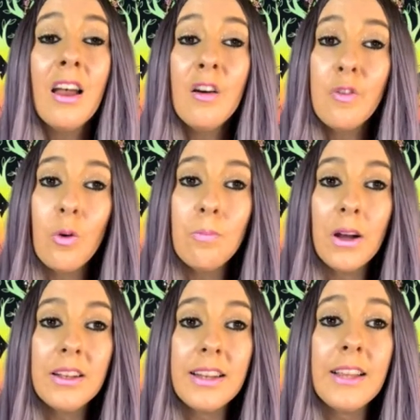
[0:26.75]
for
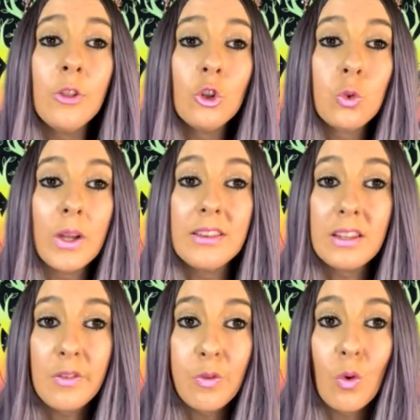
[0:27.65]
Monday, the
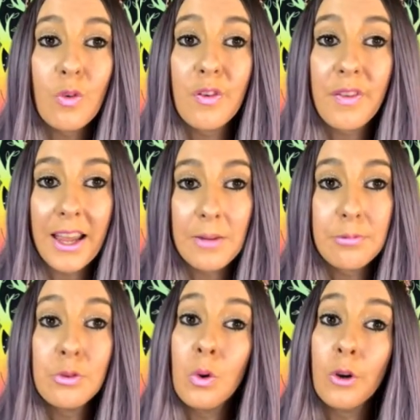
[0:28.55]
24th of
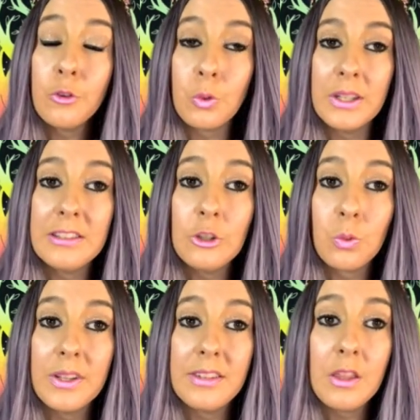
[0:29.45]
April of
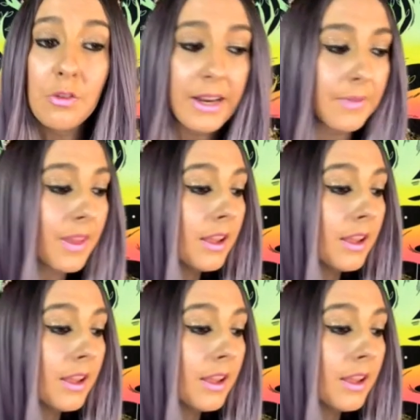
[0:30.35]
2023.